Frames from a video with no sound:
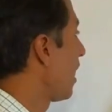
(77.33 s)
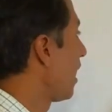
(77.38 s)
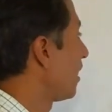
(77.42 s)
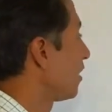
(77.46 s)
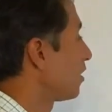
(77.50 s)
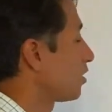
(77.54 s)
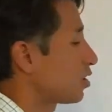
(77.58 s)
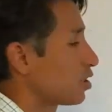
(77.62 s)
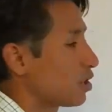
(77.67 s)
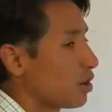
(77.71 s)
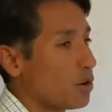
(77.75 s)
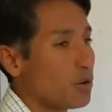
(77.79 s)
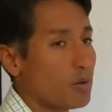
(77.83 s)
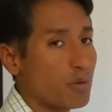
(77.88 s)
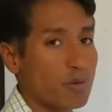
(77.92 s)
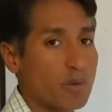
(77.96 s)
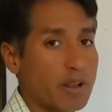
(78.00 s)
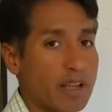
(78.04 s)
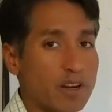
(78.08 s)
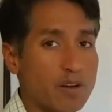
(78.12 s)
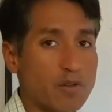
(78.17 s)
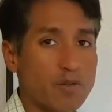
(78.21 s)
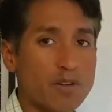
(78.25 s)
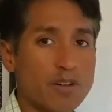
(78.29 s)
And so
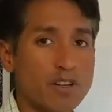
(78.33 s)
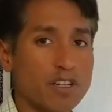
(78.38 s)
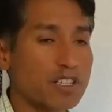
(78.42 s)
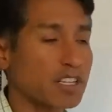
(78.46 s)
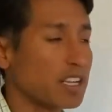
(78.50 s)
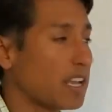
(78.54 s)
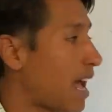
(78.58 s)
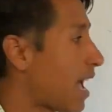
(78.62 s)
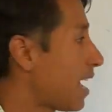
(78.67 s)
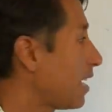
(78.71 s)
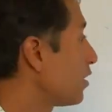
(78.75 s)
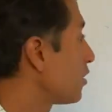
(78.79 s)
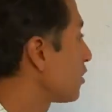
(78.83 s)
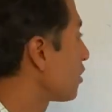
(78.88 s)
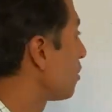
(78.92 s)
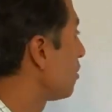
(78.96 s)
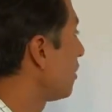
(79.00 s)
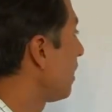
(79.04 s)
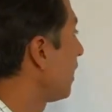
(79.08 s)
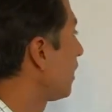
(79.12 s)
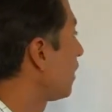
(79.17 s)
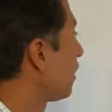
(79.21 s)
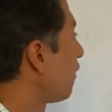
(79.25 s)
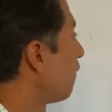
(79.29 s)
in order to
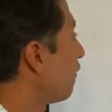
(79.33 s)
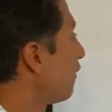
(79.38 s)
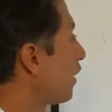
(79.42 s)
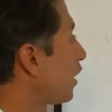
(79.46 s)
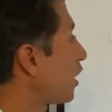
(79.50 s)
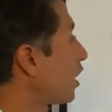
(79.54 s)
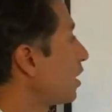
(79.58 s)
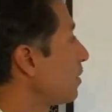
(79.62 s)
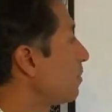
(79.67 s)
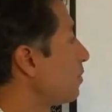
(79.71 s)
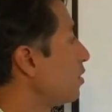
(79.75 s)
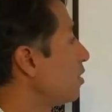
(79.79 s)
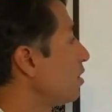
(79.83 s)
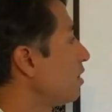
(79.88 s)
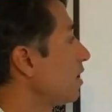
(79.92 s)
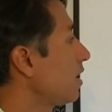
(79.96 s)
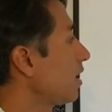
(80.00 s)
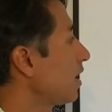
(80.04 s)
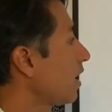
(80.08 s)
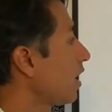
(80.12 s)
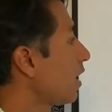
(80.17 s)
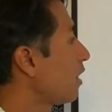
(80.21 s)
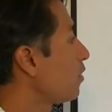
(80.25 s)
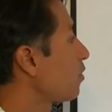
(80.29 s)
isolate the variable,
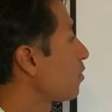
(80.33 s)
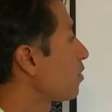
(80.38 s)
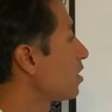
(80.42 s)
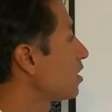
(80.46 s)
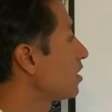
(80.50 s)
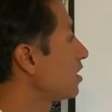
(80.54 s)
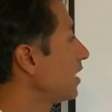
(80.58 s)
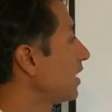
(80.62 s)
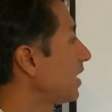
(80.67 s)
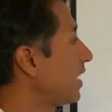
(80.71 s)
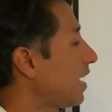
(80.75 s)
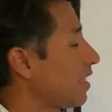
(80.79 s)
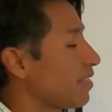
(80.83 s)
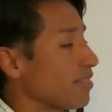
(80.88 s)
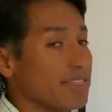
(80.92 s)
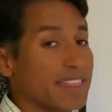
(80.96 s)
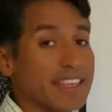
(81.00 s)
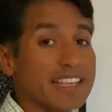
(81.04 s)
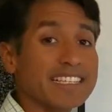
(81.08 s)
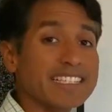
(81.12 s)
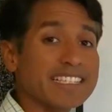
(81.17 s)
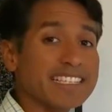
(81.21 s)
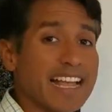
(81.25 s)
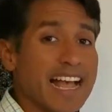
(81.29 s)
in order to get
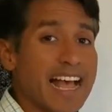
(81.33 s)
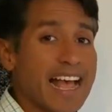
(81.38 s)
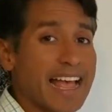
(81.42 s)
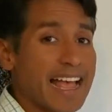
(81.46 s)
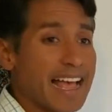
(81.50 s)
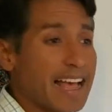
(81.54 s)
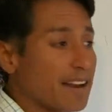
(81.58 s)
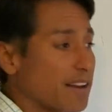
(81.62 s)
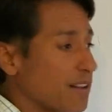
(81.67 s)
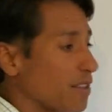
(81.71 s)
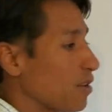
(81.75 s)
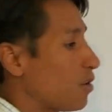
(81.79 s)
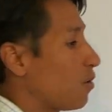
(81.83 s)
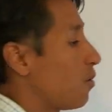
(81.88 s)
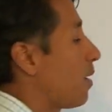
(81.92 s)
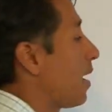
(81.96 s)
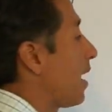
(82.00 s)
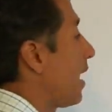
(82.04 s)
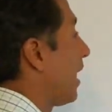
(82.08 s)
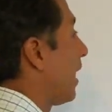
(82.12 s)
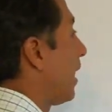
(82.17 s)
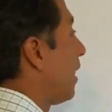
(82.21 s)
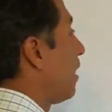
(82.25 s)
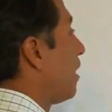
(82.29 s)
this guy out of the
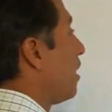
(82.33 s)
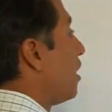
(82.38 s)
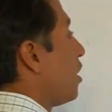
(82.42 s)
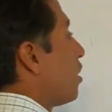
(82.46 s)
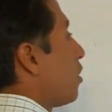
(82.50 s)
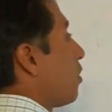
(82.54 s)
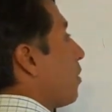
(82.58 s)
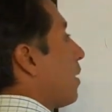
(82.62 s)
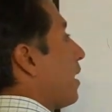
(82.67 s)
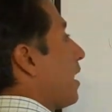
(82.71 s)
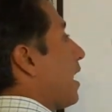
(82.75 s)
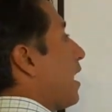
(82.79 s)
way, we